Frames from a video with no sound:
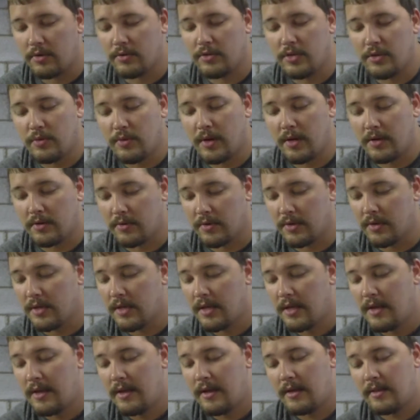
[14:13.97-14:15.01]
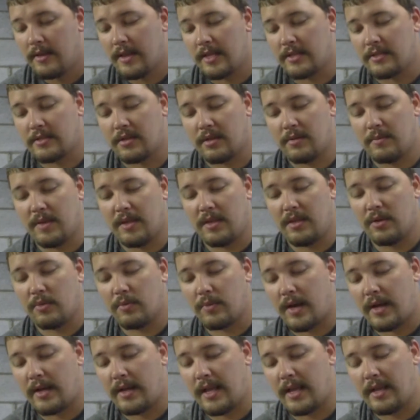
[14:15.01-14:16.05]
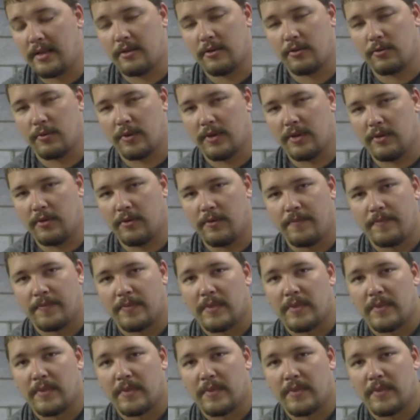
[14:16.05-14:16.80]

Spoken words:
200. That's going to be the right-handed reel.